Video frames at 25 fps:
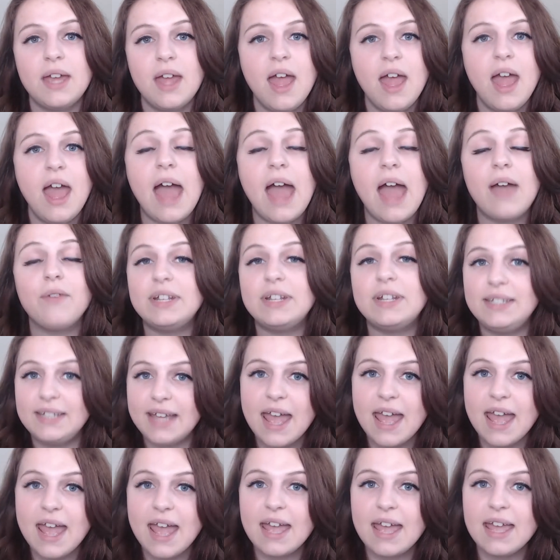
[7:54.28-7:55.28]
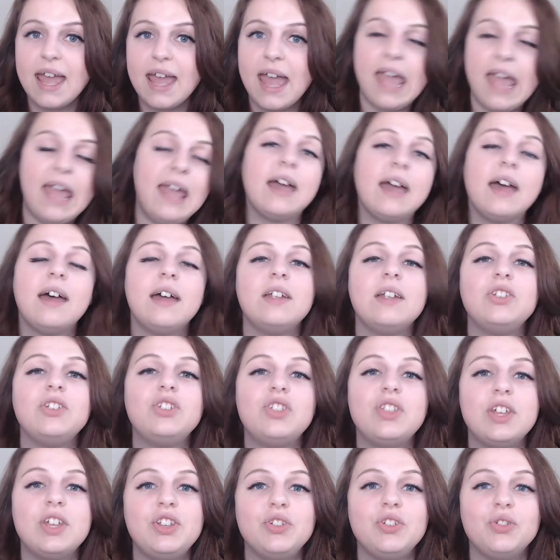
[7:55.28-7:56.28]
every day and
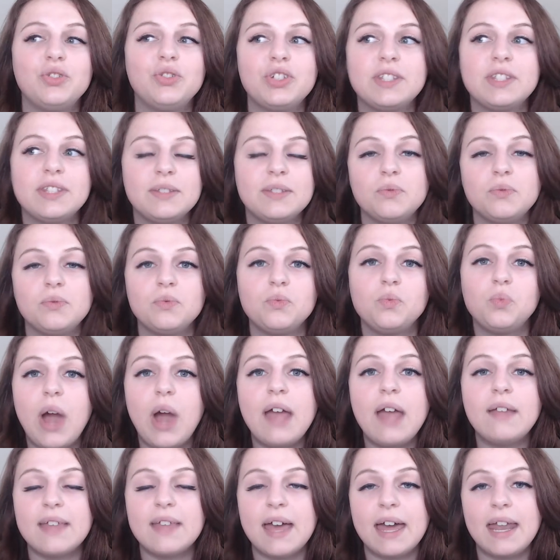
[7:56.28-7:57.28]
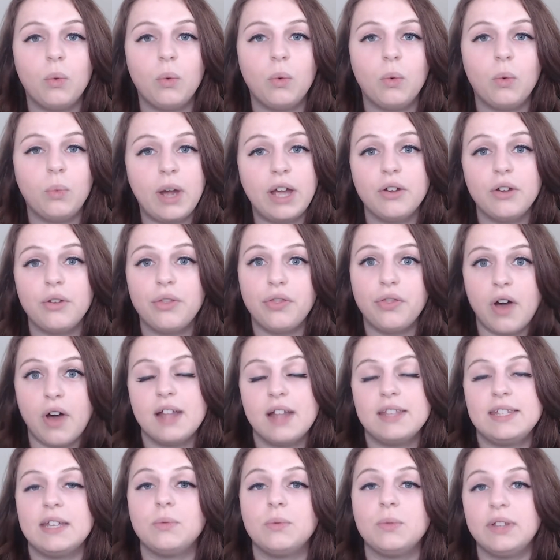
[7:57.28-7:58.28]
then you'll just write that out, write your
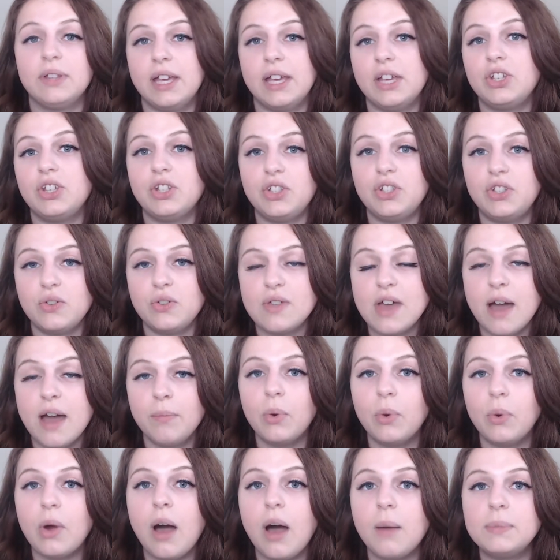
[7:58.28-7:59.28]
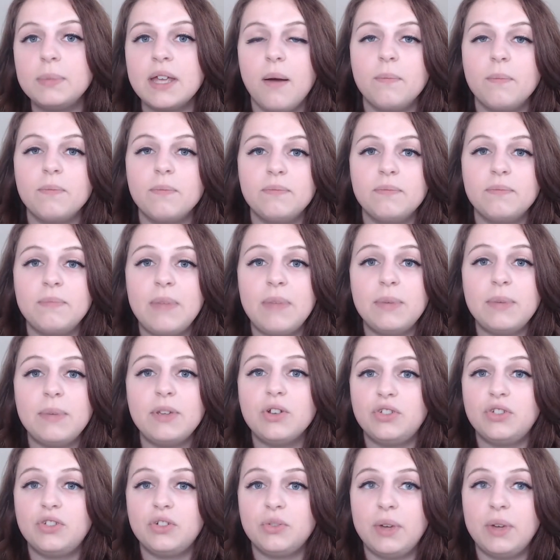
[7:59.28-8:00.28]
thoughts in relation to that prompt. Maybe
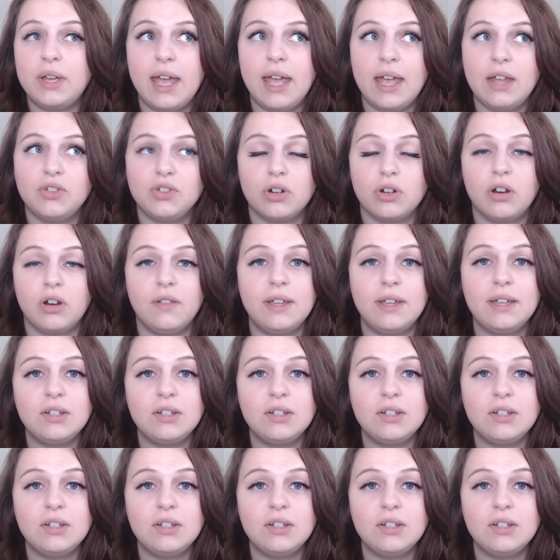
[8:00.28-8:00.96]
you're doing a journaling